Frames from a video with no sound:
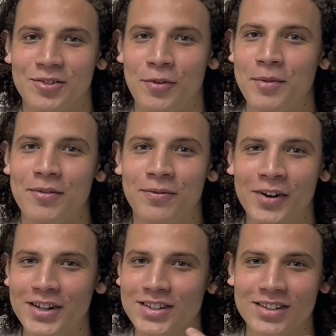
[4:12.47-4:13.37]
from
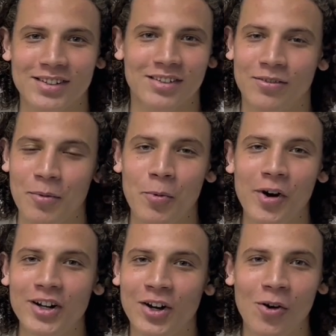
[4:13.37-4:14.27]
the
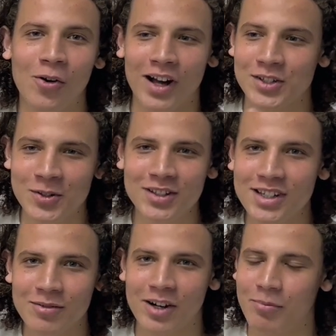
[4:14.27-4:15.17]
word go, as soon as
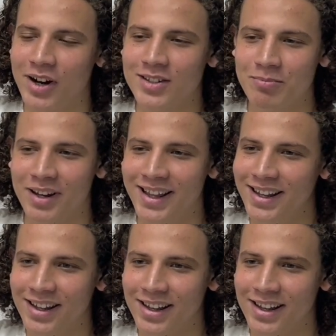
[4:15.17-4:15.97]
he pressed play,